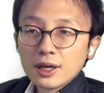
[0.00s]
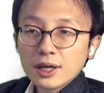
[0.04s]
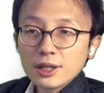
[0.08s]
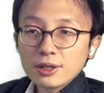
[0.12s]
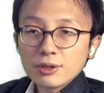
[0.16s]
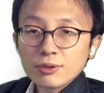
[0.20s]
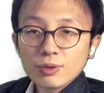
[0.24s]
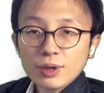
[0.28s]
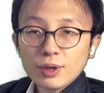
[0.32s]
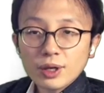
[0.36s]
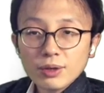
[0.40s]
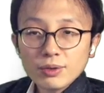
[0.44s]

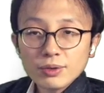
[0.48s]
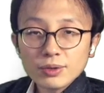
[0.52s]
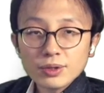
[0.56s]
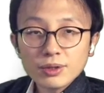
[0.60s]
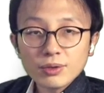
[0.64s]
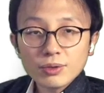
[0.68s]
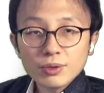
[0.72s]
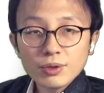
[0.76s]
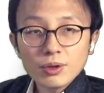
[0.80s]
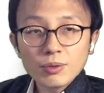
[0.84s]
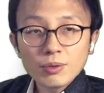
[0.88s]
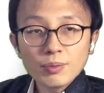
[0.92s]
And we
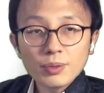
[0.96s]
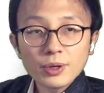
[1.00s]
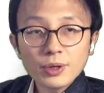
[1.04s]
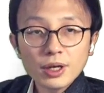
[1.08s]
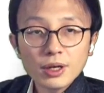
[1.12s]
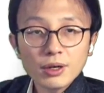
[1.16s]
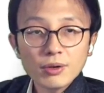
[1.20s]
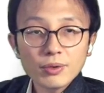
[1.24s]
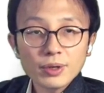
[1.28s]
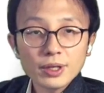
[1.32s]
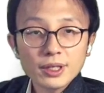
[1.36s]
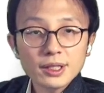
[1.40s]
also
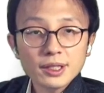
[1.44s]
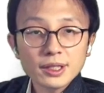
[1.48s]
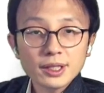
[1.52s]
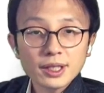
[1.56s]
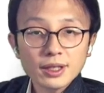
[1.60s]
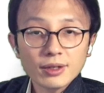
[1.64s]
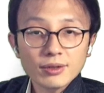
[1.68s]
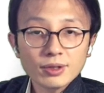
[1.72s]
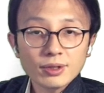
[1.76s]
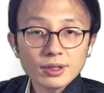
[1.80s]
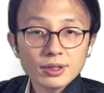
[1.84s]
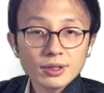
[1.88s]
compare with
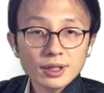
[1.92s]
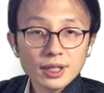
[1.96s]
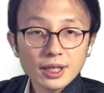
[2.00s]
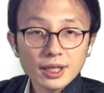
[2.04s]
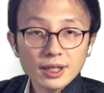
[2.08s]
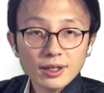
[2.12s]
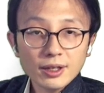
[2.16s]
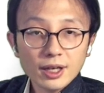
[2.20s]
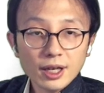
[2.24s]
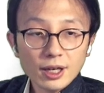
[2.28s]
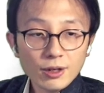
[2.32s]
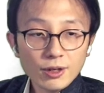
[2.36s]

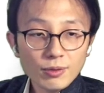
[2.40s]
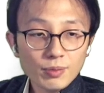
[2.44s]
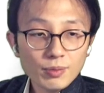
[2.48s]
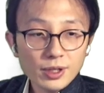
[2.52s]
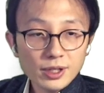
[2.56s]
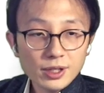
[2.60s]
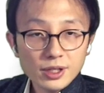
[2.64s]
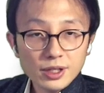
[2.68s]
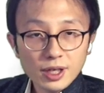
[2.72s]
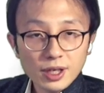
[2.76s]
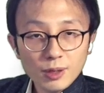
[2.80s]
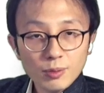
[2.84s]
existing
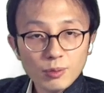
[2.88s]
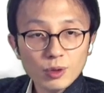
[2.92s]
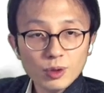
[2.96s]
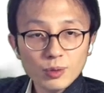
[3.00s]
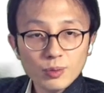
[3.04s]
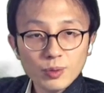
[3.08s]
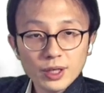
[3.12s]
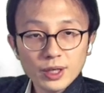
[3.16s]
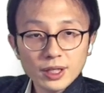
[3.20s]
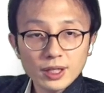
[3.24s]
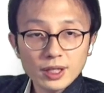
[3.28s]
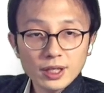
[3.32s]
FPGA
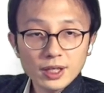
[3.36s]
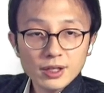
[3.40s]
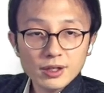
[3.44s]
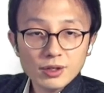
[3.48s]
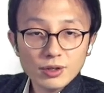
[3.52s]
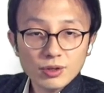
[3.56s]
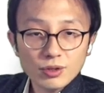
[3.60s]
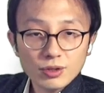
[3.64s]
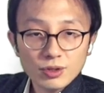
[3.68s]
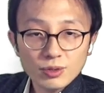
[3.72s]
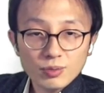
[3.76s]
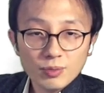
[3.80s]

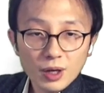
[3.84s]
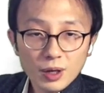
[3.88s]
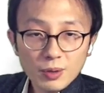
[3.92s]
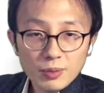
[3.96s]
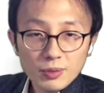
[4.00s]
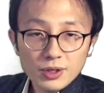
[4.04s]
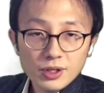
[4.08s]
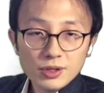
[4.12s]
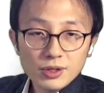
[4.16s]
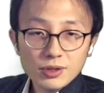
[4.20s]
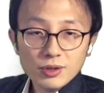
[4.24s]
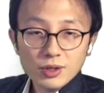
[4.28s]
implementations
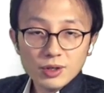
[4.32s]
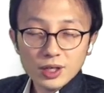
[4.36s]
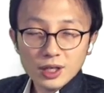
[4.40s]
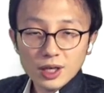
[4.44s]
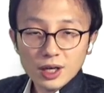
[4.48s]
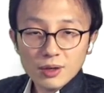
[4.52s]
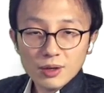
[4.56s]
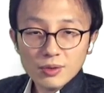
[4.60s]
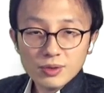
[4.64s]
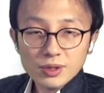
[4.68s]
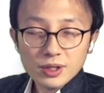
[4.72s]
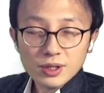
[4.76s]
published in
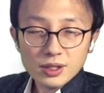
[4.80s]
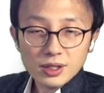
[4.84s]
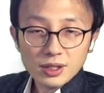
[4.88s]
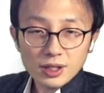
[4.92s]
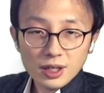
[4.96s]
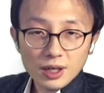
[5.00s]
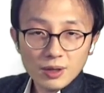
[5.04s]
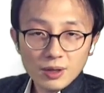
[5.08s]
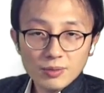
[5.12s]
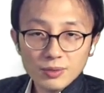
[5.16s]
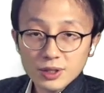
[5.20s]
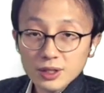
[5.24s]

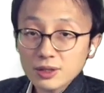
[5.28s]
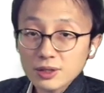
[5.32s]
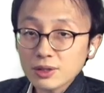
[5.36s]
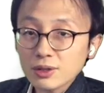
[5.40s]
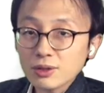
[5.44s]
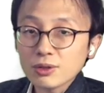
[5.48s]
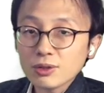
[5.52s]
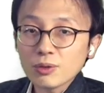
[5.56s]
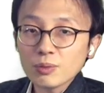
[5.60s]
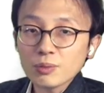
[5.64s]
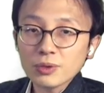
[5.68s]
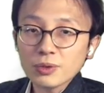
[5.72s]
FCCM. This
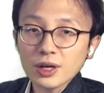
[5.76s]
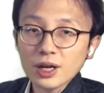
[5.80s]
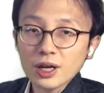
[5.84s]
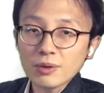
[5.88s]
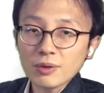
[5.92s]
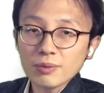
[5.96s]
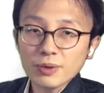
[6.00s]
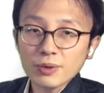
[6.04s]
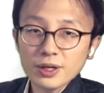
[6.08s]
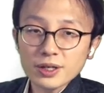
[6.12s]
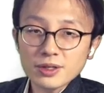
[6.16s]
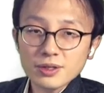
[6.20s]
is top
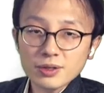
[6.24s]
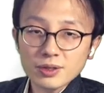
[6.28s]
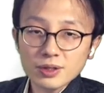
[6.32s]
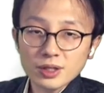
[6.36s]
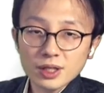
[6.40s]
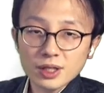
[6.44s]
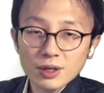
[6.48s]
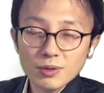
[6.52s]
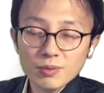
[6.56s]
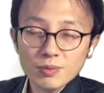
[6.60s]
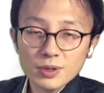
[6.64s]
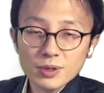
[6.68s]
conference
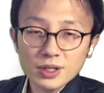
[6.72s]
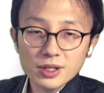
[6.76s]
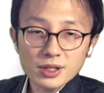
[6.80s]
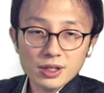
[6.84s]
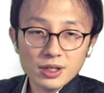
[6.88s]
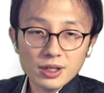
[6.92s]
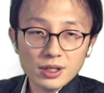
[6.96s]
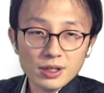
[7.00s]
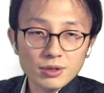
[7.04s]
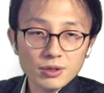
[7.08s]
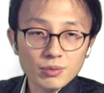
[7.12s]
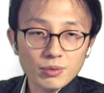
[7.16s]
at the
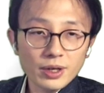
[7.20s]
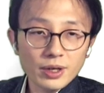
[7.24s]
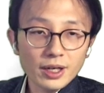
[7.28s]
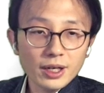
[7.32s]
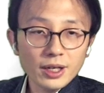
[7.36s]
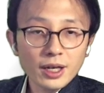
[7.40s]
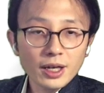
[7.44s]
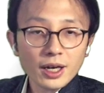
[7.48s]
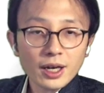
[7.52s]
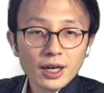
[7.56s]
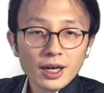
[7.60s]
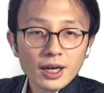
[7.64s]
FPGA
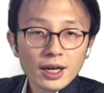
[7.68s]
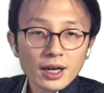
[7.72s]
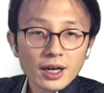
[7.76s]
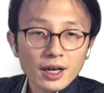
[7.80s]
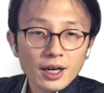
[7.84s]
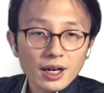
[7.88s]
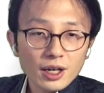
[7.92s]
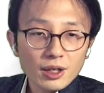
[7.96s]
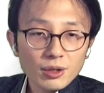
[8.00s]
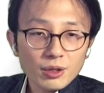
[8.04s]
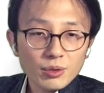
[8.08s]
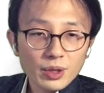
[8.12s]
1.
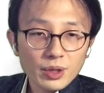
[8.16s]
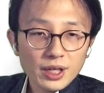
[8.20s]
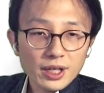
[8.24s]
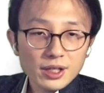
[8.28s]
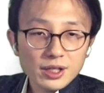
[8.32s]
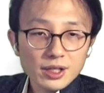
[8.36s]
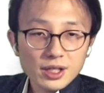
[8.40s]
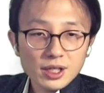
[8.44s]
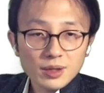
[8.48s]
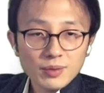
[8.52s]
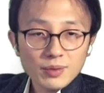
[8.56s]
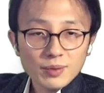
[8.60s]
And we
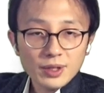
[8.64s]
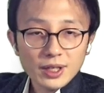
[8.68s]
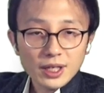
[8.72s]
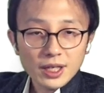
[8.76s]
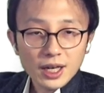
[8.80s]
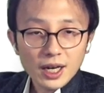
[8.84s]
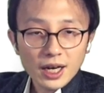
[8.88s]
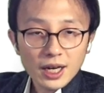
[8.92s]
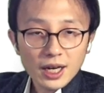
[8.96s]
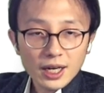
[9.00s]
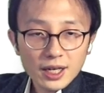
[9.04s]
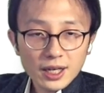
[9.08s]
achieved the
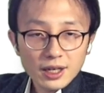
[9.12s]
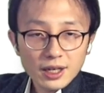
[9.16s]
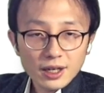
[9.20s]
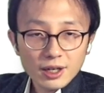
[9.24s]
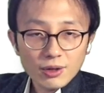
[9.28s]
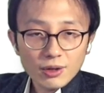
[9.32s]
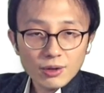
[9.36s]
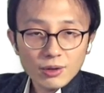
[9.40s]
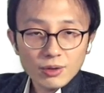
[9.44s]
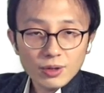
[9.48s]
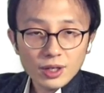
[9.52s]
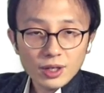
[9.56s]
higher
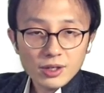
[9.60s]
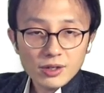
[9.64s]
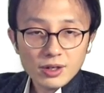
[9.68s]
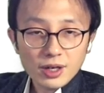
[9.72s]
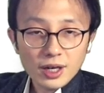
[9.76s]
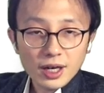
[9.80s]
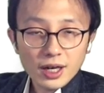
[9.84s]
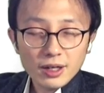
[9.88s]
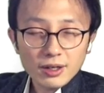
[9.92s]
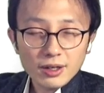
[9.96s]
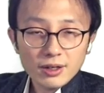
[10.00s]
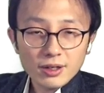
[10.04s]
recombination
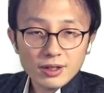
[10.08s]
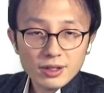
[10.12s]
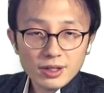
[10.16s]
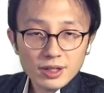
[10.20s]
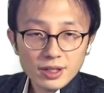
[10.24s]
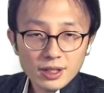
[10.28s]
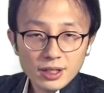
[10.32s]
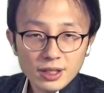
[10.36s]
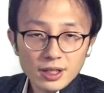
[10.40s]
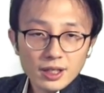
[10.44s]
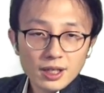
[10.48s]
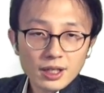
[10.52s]

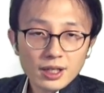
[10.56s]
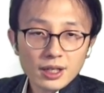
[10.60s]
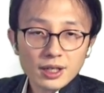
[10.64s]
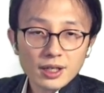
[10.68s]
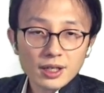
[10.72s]
accuracy,